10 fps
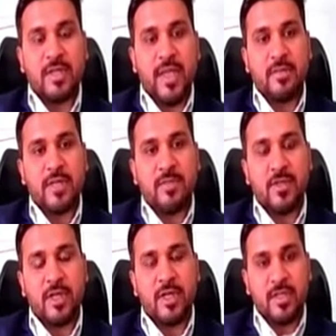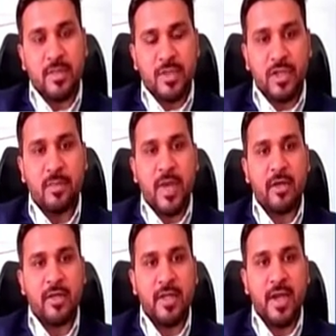The same time, the consumption
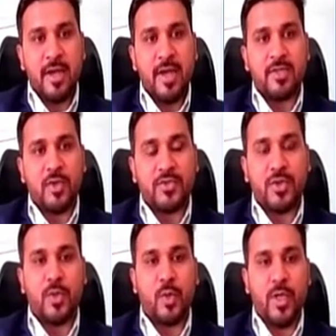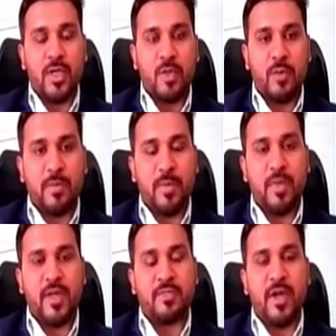pattern in India is also growing, where
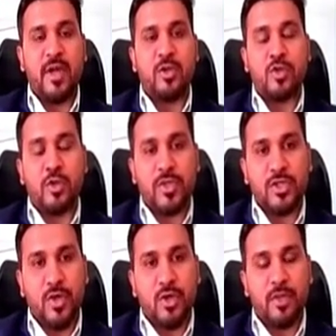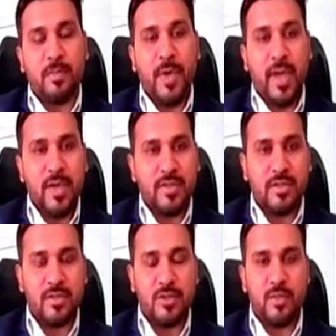people are spending too much on the
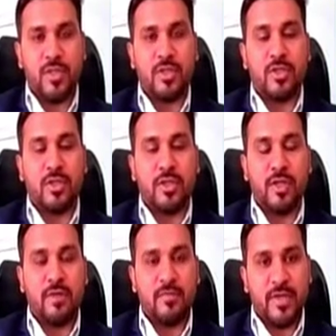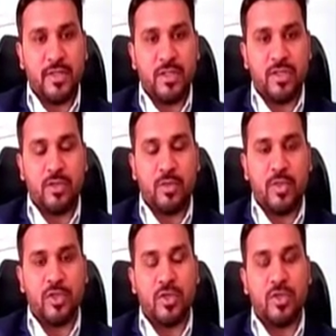paints, too much on the infrastructure, too
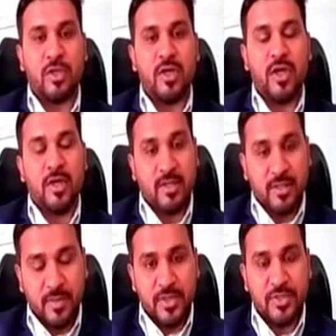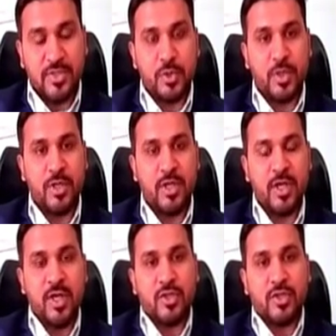much on the consumption story.
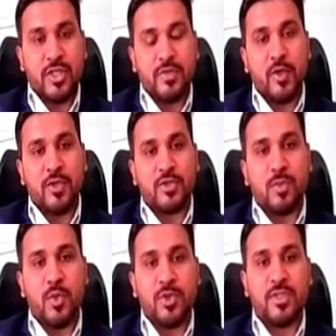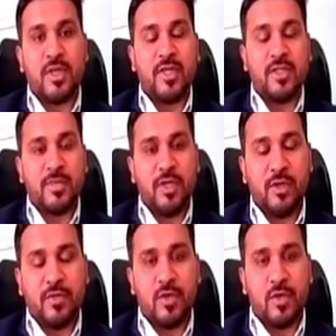So this will also boost the consumption
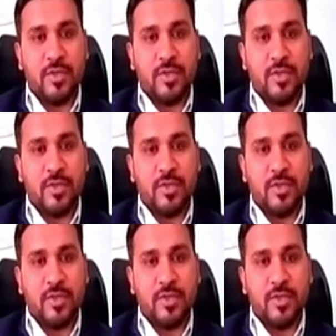of the